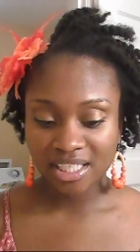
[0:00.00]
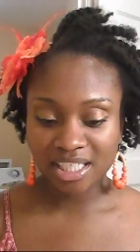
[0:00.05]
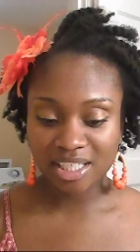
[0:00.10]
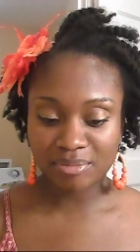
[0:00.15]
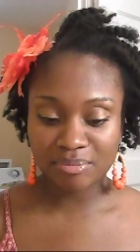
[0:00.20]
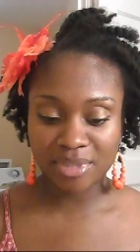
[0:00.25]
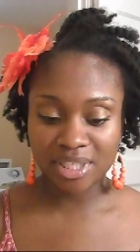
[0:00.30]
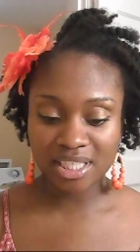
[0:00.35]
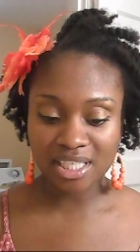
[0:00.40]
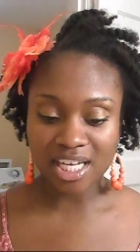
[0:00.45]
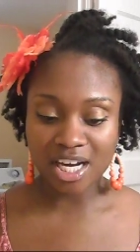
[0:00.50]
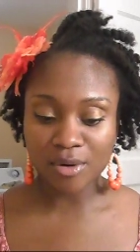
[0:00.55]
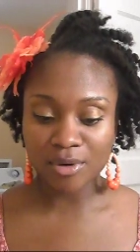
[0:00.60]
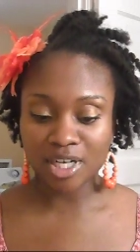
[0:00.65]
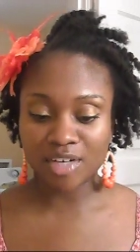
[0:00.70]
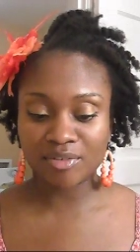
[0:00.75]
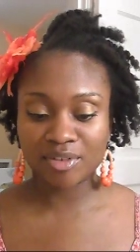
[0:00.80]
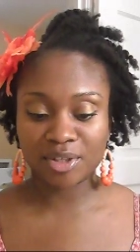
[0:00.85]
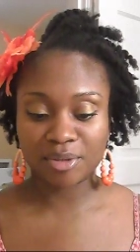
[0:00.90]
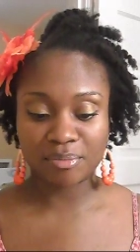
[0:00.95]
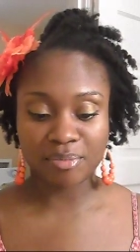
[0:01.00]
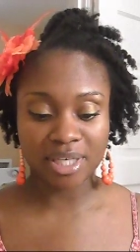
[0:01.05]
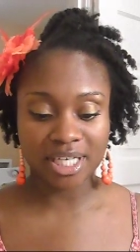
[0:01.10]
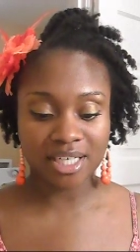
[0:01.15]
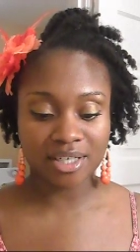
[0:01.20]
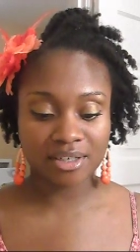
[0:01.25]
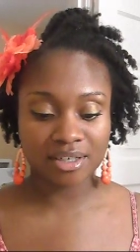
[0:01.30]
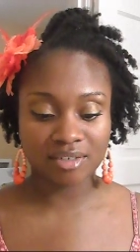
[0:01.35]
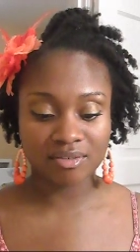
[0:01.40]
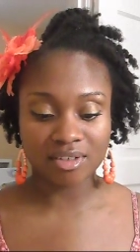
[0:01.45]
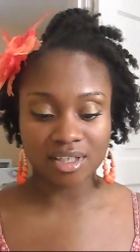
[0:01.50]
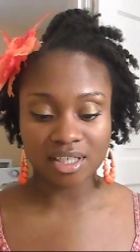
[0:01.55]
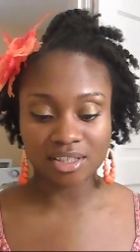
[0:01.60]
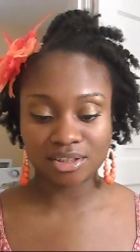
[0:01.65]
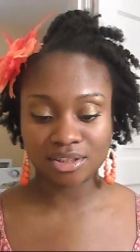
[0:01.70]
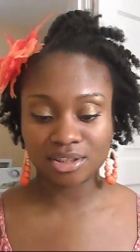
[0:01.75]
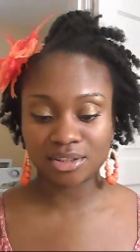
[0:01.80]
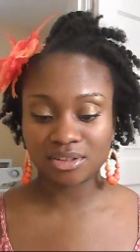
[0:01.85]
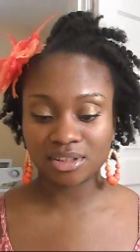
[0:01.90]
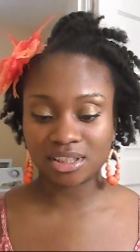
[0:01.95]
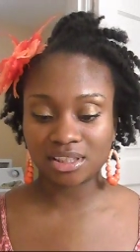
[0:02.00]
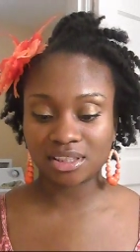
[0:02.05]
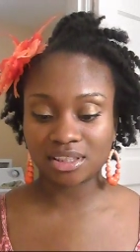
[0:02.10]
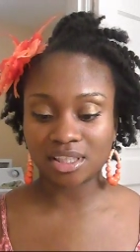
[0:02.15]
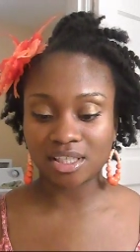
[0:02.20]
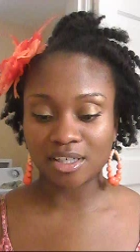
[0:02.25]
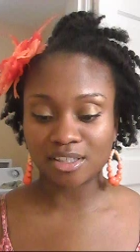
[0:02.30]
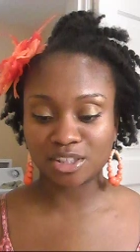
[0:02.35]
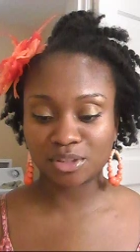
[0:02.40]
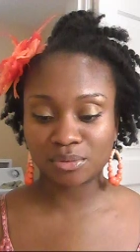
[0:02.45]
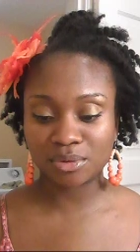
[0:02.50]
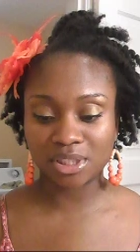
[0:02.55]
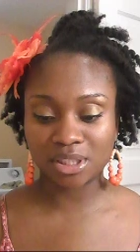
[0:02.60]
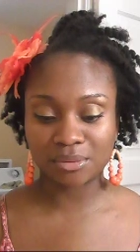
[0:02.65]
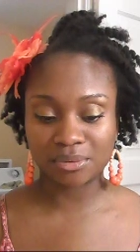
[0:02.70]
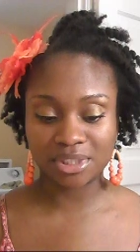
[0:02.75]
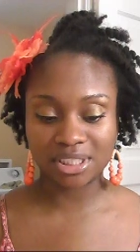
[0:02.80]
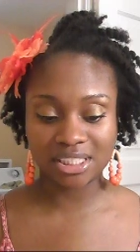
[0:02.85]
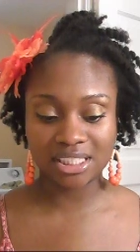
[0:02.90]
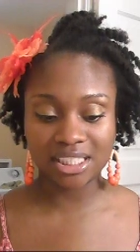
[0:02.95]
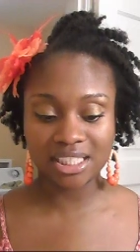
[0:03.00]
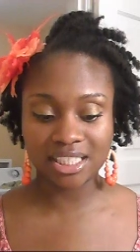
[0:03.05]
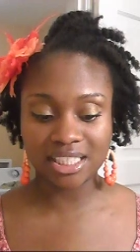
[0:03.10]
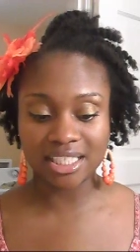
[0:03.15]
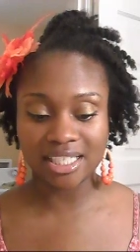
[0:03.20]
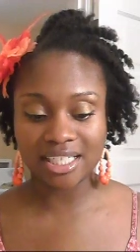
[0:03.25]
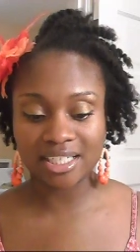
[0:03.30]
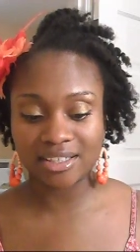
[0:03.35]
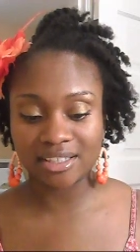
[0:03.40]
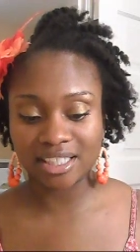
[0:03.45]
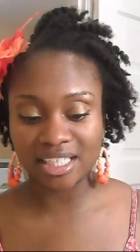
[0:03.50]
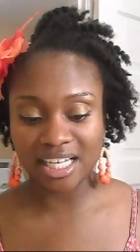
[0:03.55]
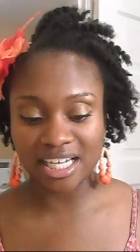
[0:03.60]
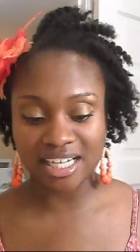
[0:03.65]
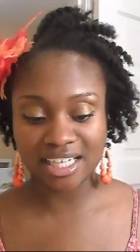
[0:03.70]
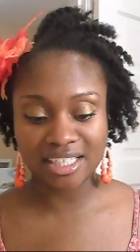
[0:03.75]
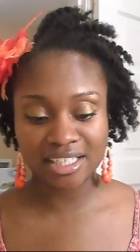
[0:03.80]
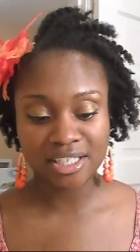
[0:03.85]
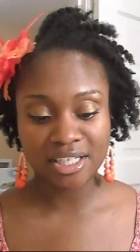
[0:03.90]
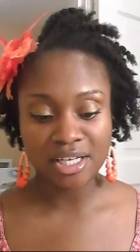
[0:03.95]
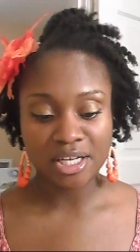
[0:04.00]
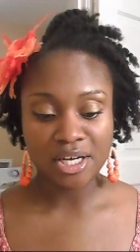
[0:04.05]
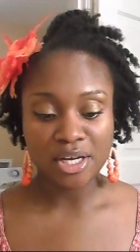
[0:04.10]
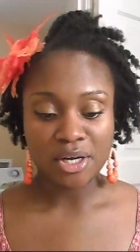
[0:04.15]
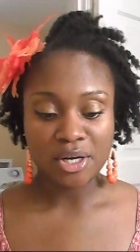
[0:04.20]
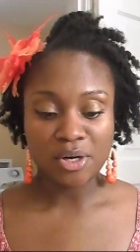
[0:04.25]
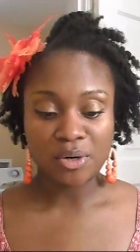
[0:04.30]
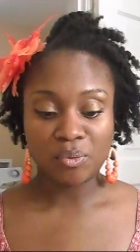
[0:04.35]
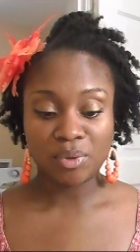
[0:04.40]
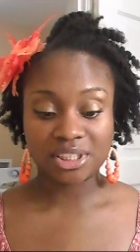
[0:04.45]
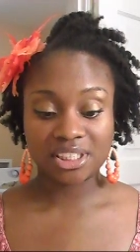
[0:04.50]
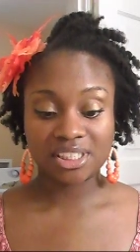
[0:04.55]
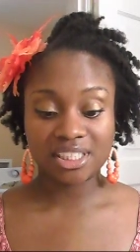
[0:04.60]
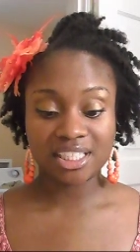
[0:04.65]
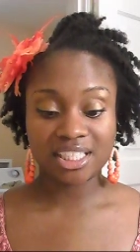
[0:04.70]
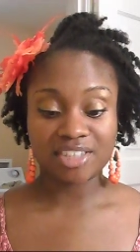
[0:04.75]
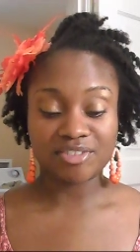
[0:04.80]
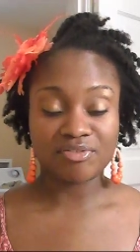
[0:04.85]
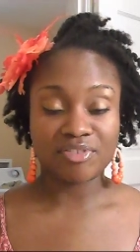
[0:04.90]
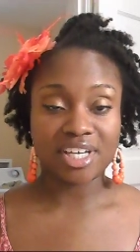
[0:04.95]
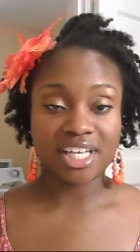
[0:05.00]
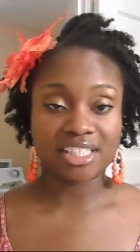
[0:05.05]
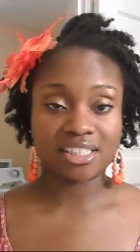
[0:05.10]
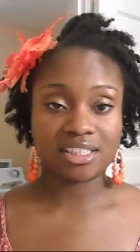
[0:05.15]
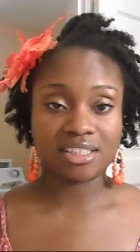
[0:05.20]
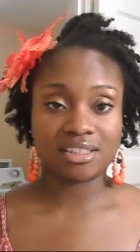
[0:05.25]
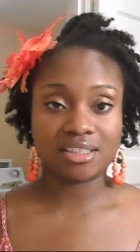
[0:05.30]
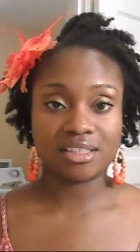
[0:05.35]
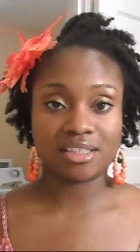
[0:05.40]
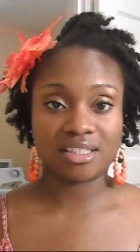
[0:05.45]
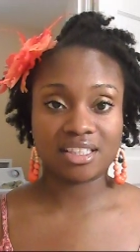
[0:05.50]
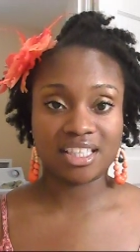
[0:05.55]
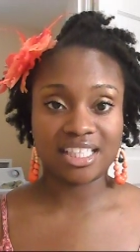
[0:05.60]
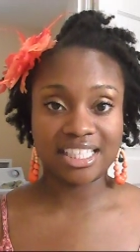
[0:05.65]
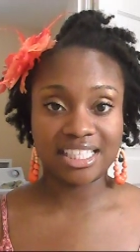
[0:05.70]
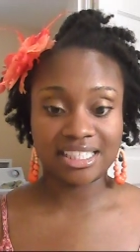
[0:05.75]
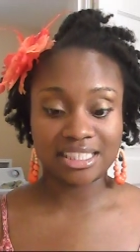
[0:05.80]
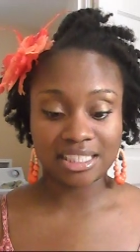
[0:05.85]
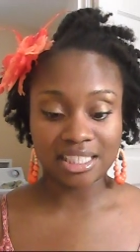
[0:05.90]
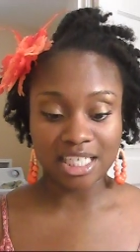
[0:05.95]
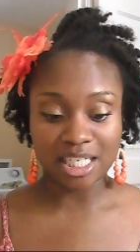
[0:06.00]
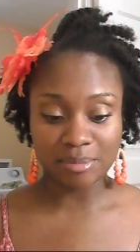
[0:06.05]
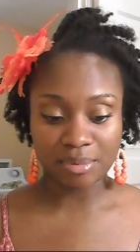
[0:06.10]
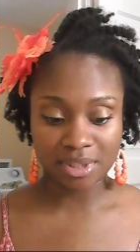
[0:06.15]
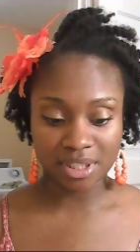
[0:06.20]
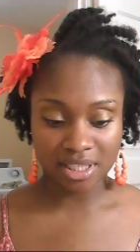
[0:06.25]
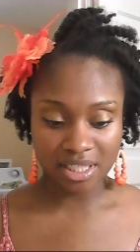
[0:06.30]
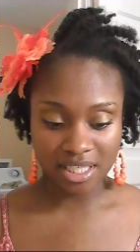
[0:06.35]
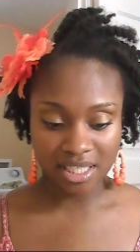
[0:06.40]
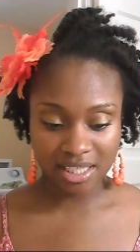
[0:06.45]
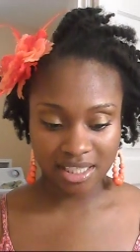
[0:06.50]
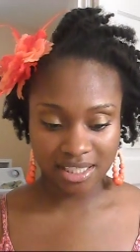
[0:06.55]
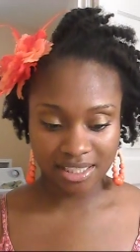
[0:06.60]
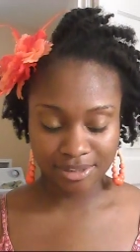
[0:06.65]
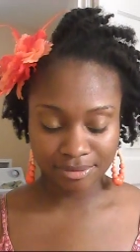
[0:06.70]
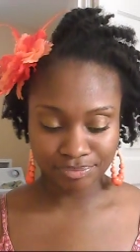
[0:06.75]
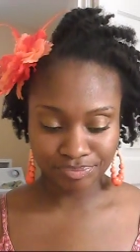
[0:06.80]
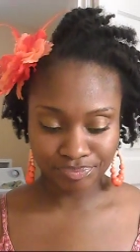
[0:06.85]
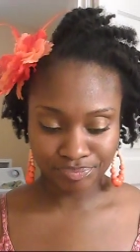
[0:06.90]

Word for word: In men, however, the pattern of loss usually starts with a receding hairline, which then advances to the thin top of the head.